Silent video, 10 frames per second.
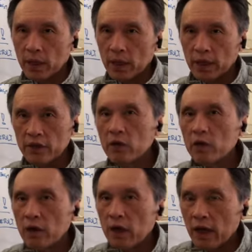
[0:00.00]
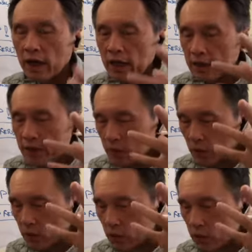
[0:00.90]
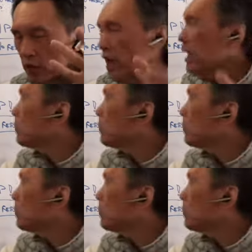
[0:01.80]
And so as today